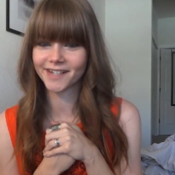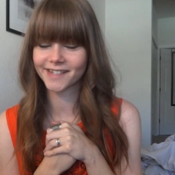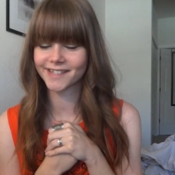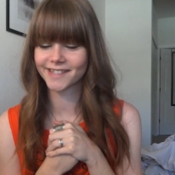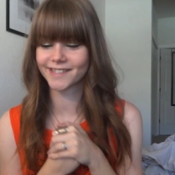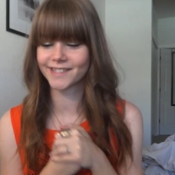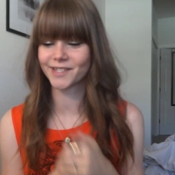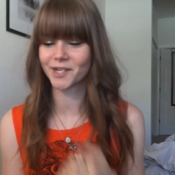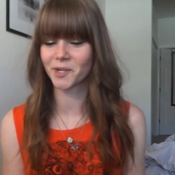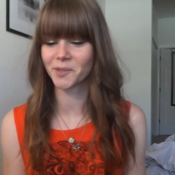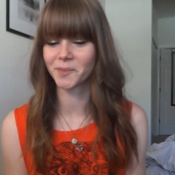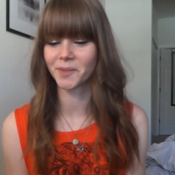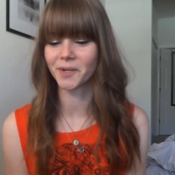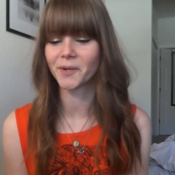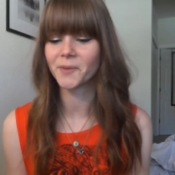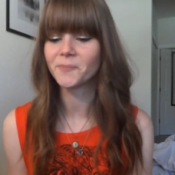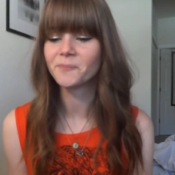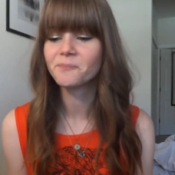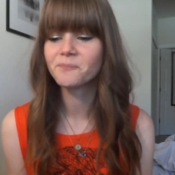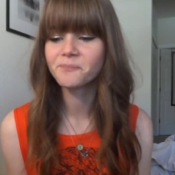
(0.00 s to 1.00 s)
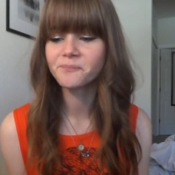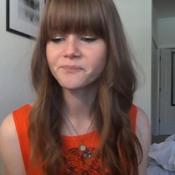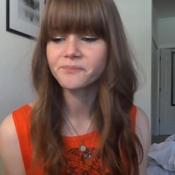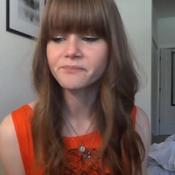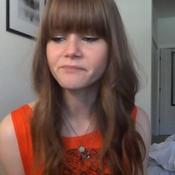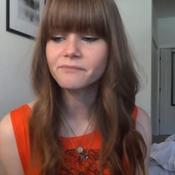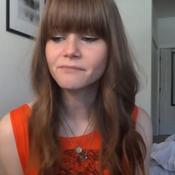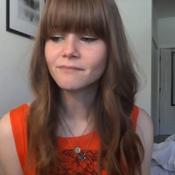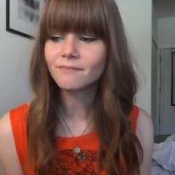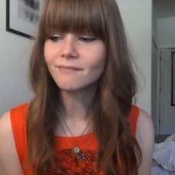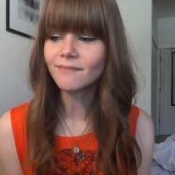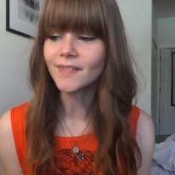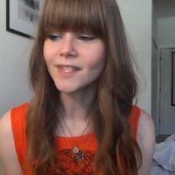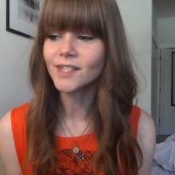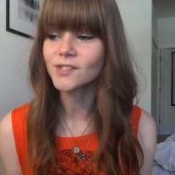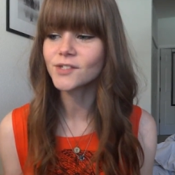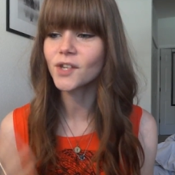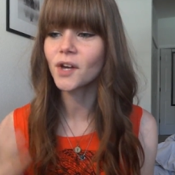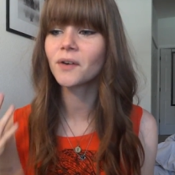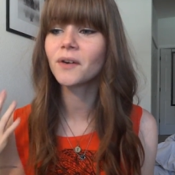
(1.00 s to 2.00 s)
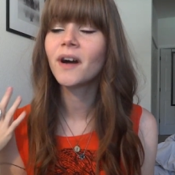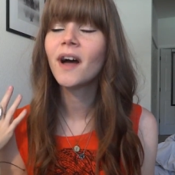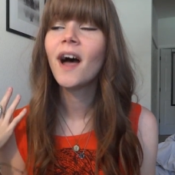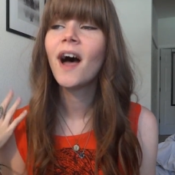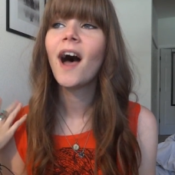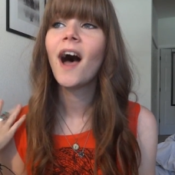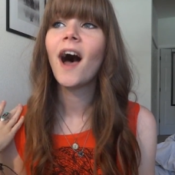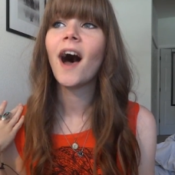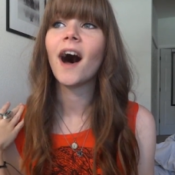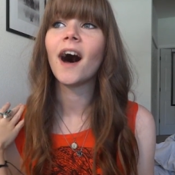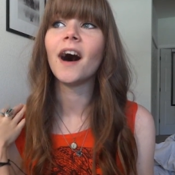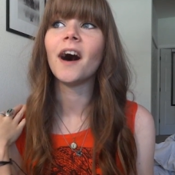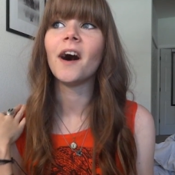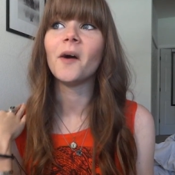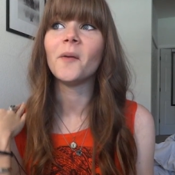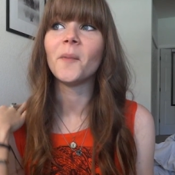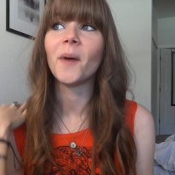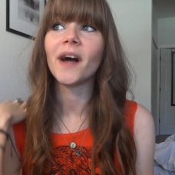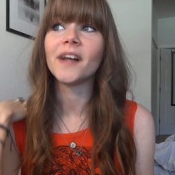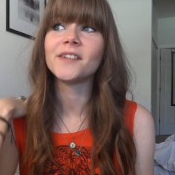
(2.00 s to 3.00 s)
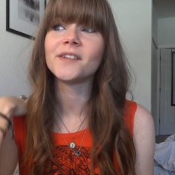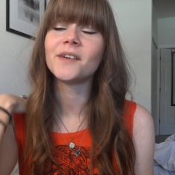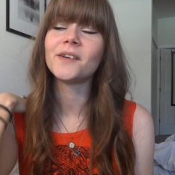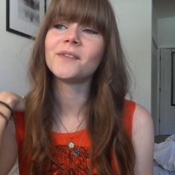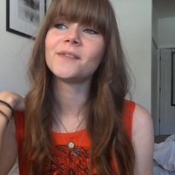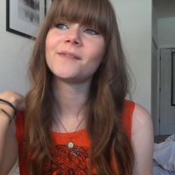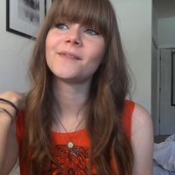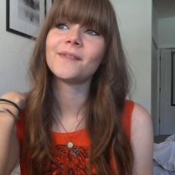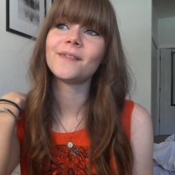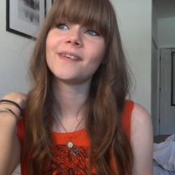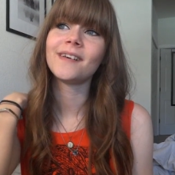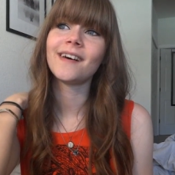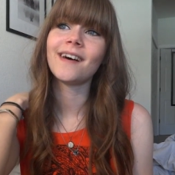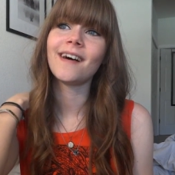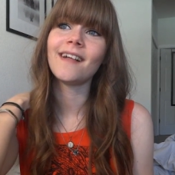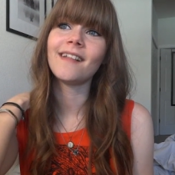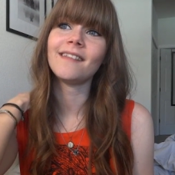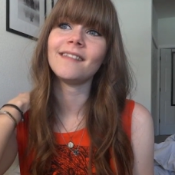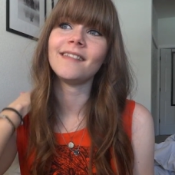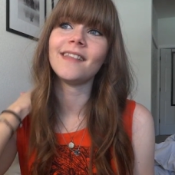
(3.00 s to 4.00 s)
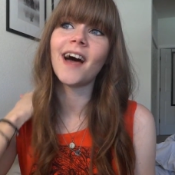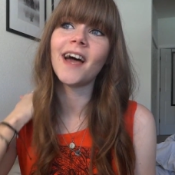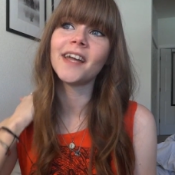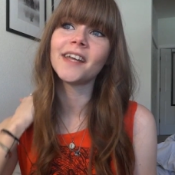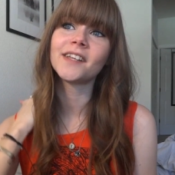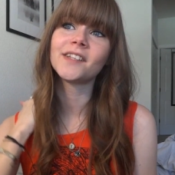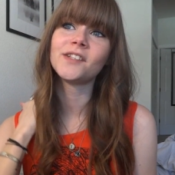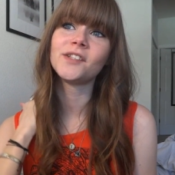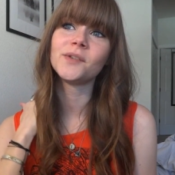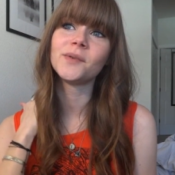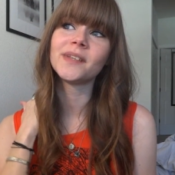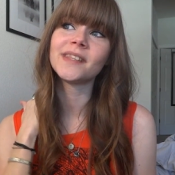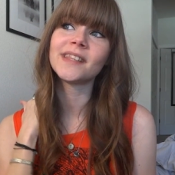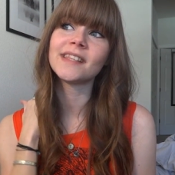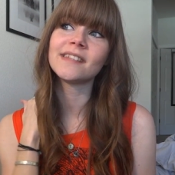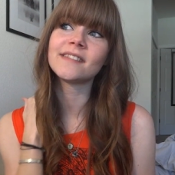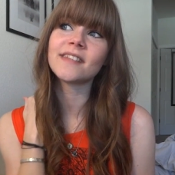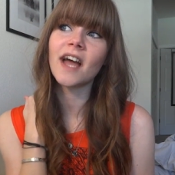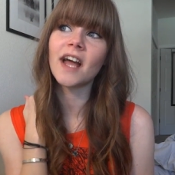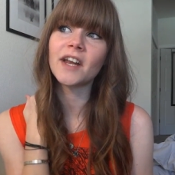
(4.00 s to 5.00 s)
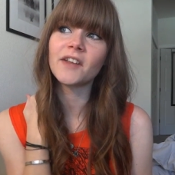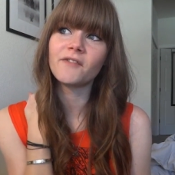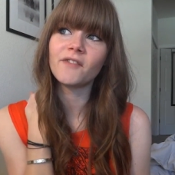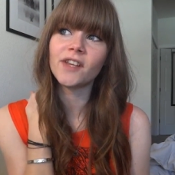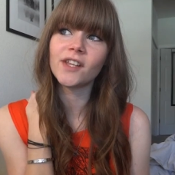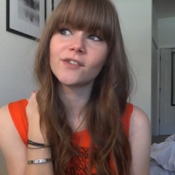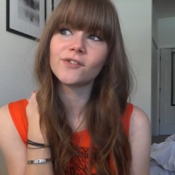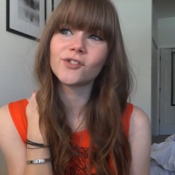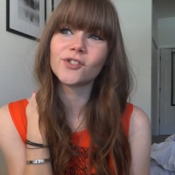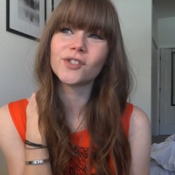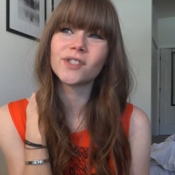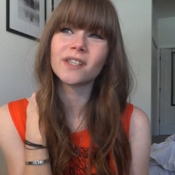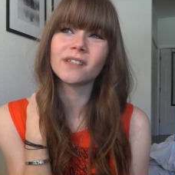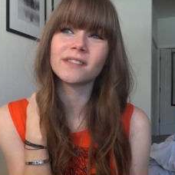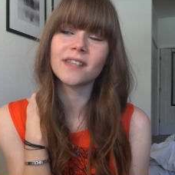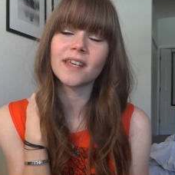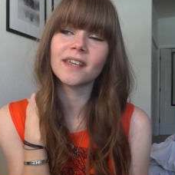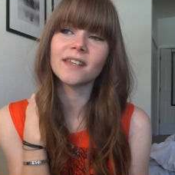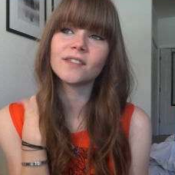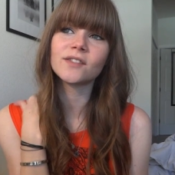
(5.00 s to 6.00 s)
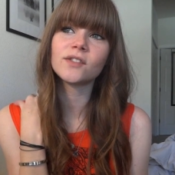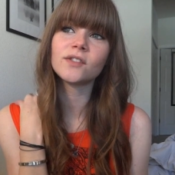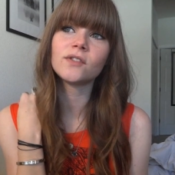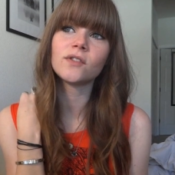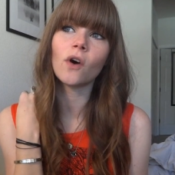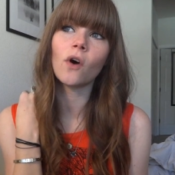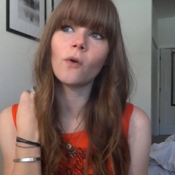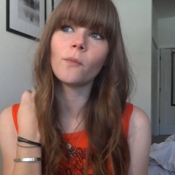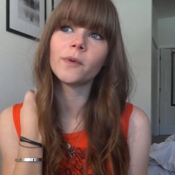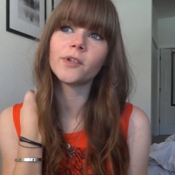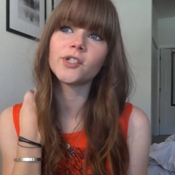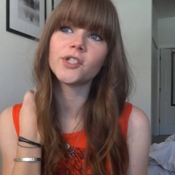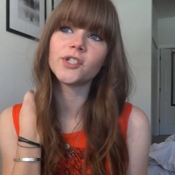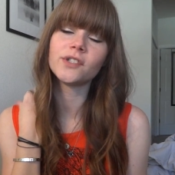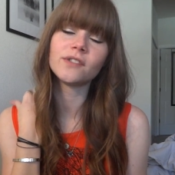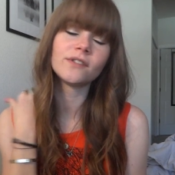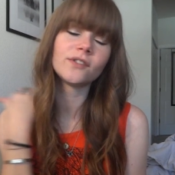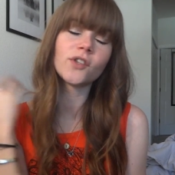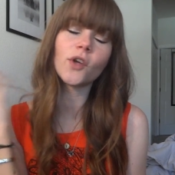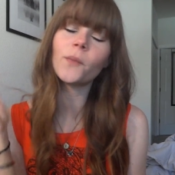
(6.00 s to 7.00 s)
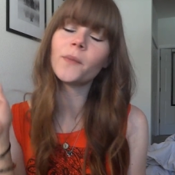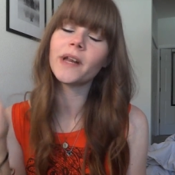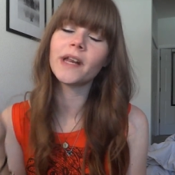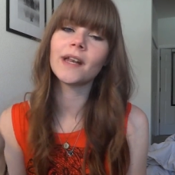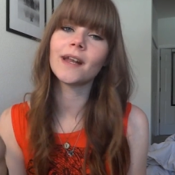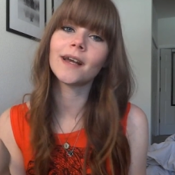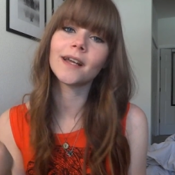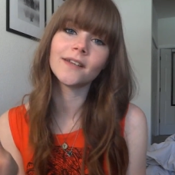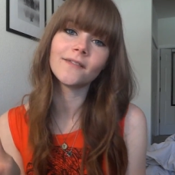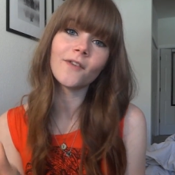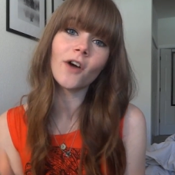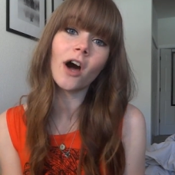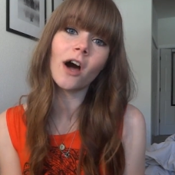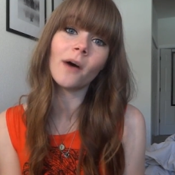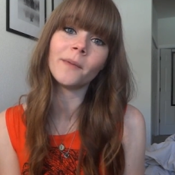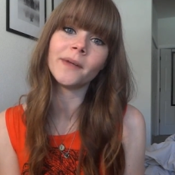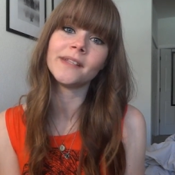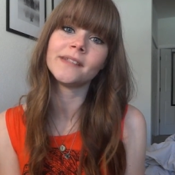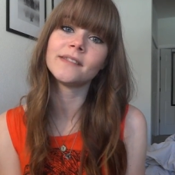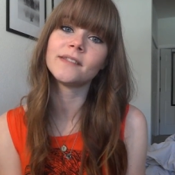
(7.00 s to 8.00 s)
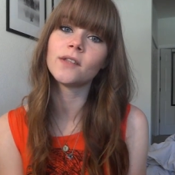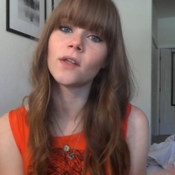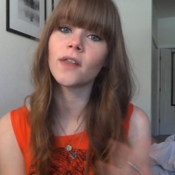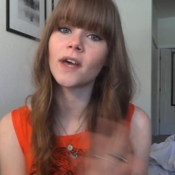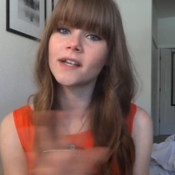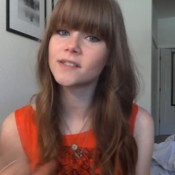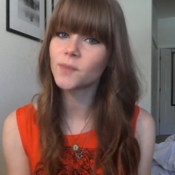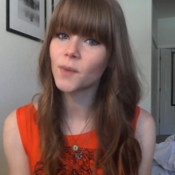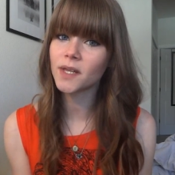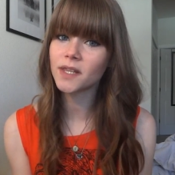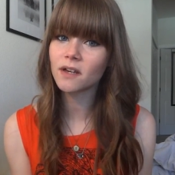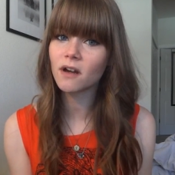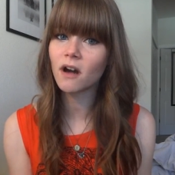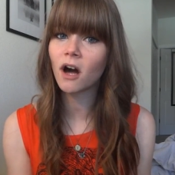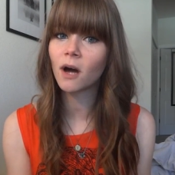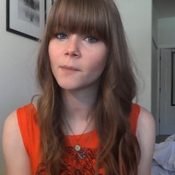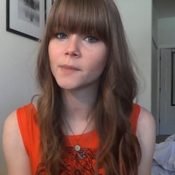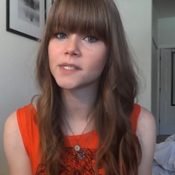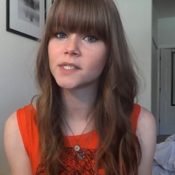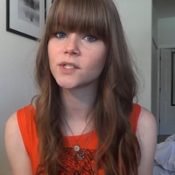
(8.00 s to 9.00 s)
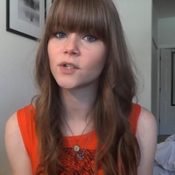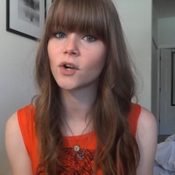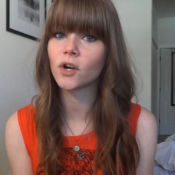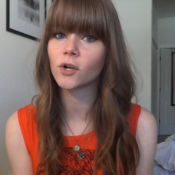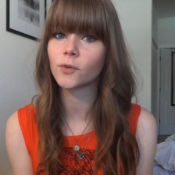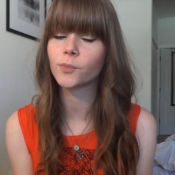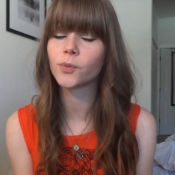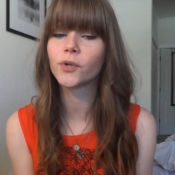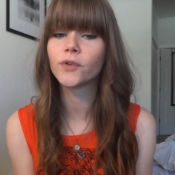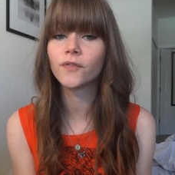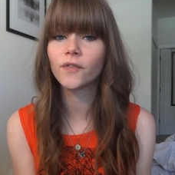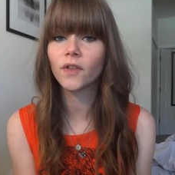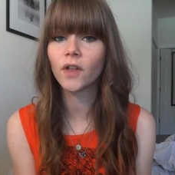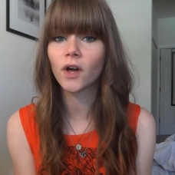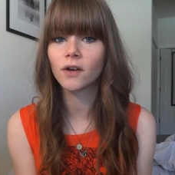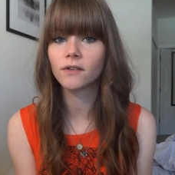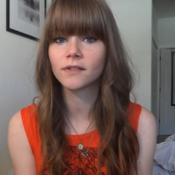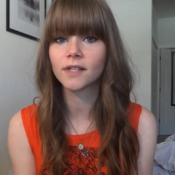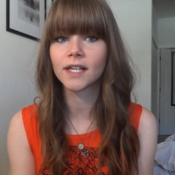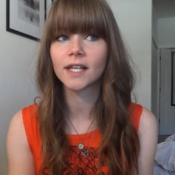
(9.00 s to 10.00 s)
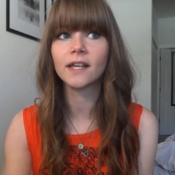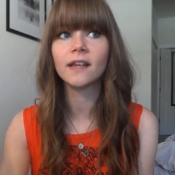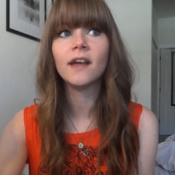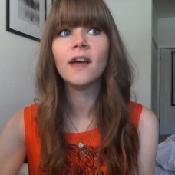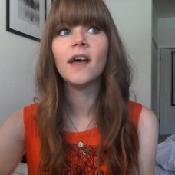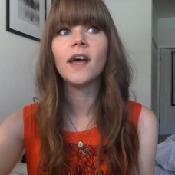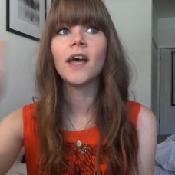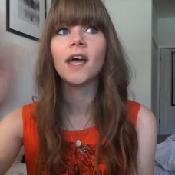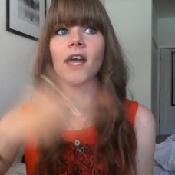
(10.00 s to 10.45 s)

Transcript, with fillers: want to disturb her. So um, I don't like doing these kind of videos just because I get so much, so many negative comments. So that's why the comments are on approval only.